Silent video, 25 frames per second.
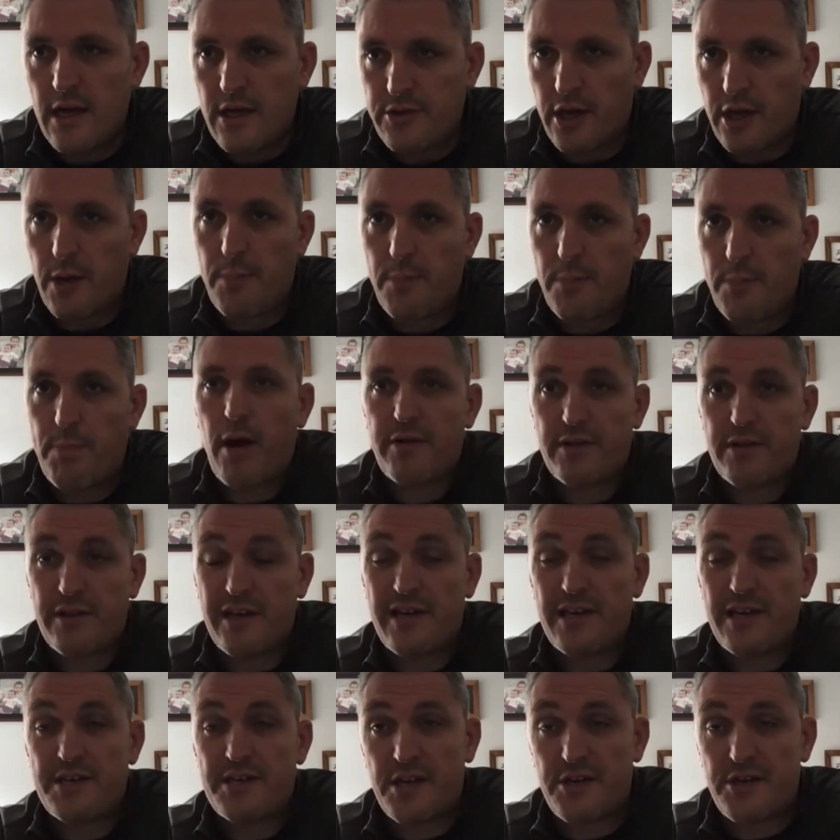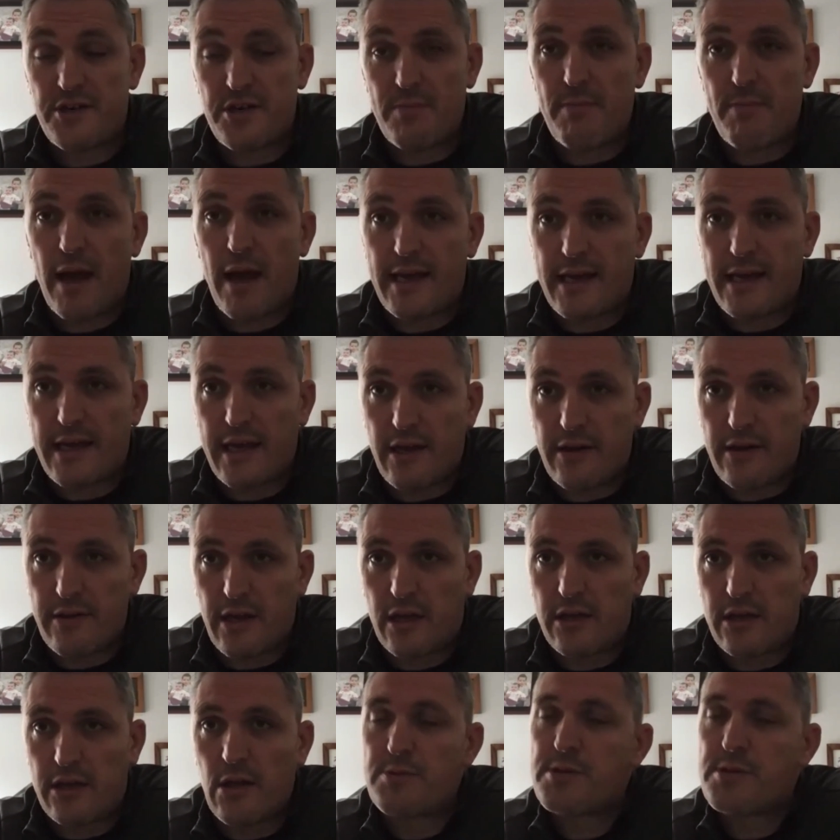are part of the decision making at the
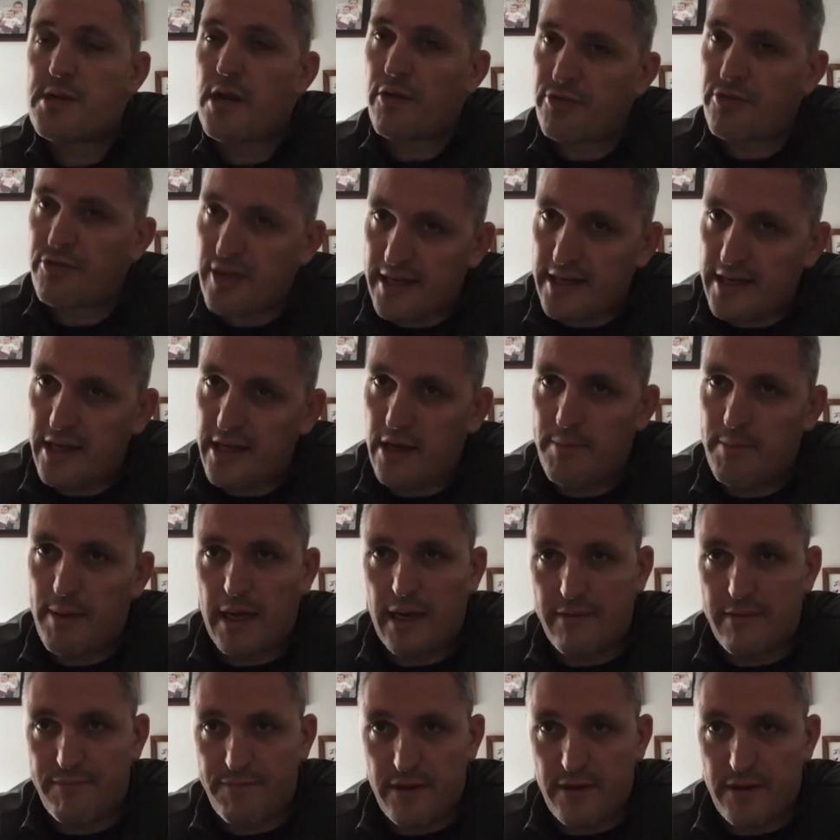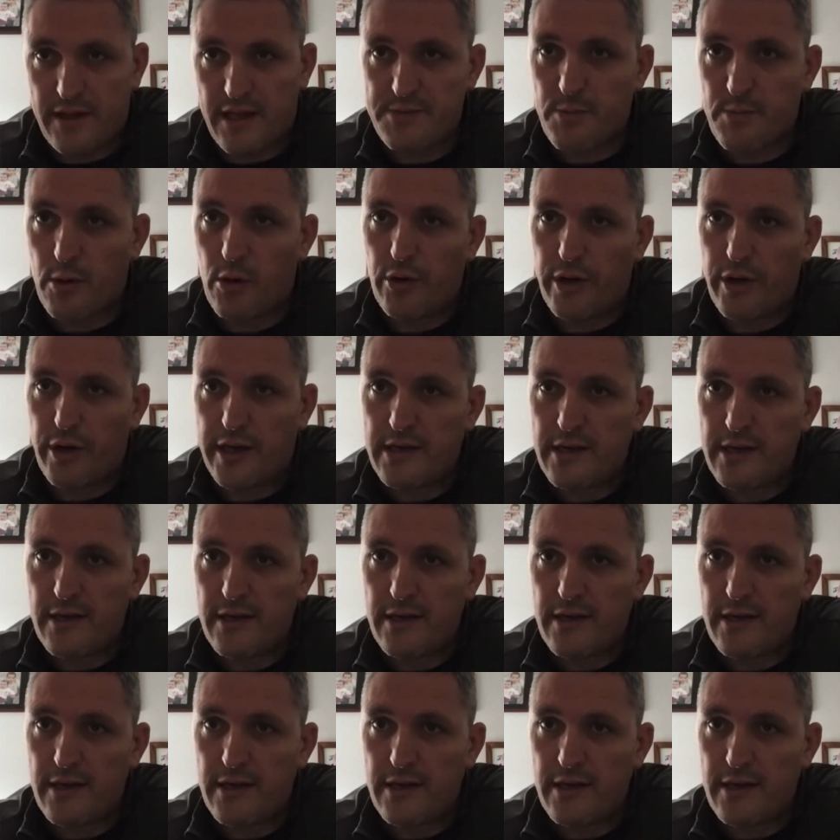club. So thank you, Billy, for this morning.